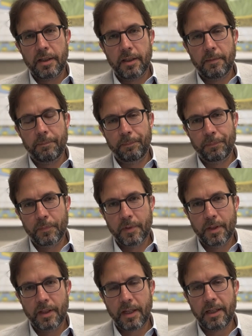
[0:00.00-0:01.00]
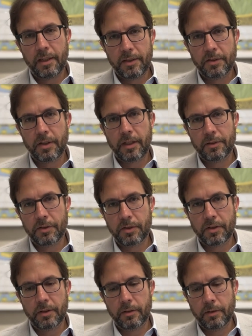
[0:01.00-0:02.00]
um, the candidate status
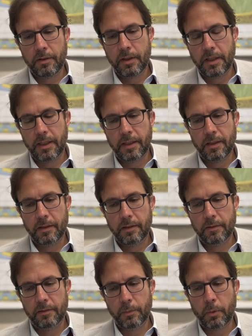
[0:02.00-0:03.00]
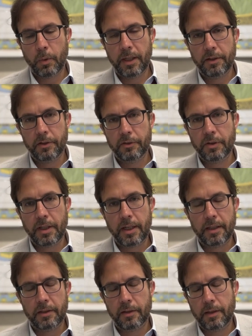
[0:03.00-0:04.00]
still requires
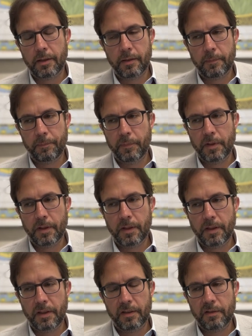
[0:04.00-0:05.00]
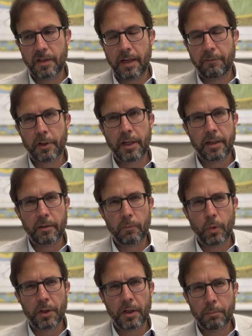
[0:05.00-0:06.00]
that uh, I forget
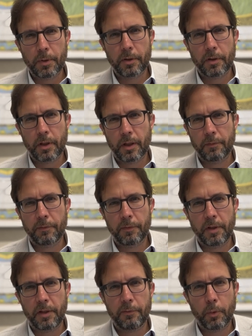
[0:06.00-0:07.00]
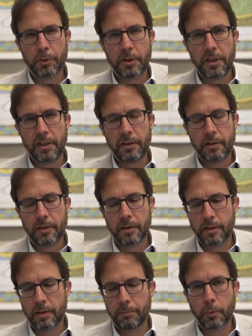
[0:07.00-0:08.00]
what number of the 14
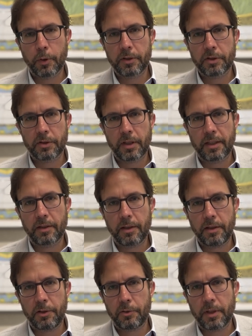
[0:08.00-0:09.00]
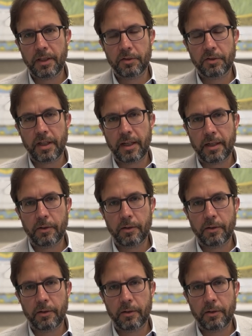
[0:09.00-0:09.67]
uh, points that the EU has set